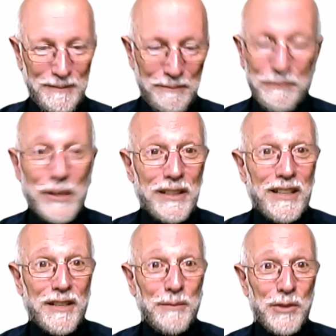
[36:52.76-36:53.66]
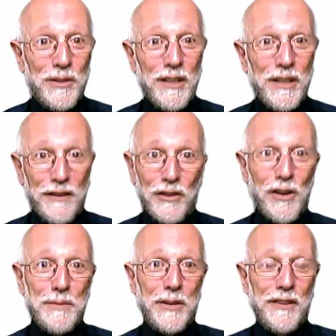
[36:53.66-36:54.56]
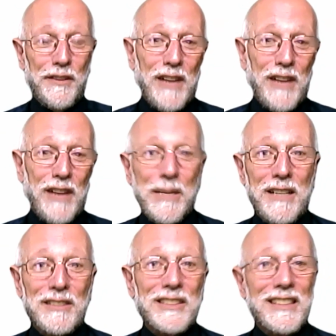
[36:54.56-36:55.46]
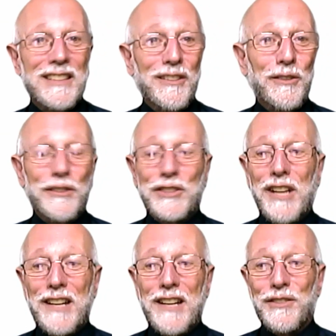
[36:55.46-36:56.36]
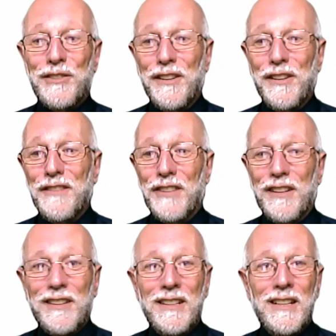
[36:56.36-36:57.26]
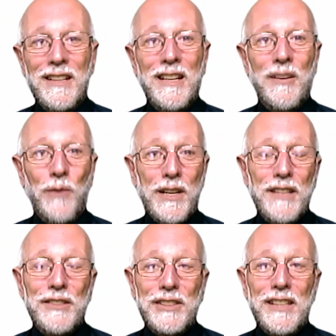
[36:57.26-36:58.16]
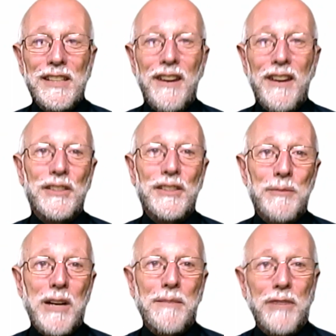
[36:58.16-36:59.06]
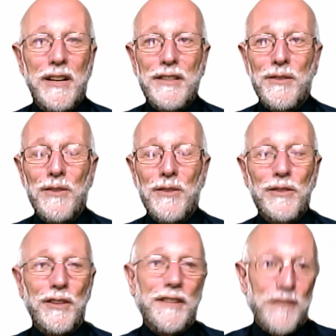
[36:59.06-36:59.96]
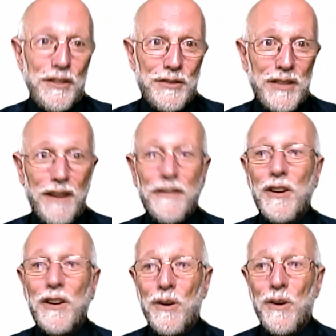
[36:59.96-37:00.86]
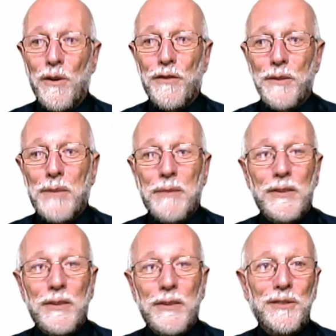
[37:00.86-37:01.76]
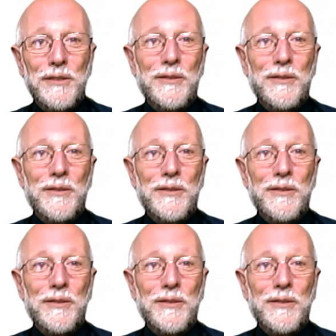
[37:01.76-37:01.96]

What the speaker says: building a community over a long period of time because the learners kind of took over? What can you see there that you might apply in your own learning for yourself or for the people that you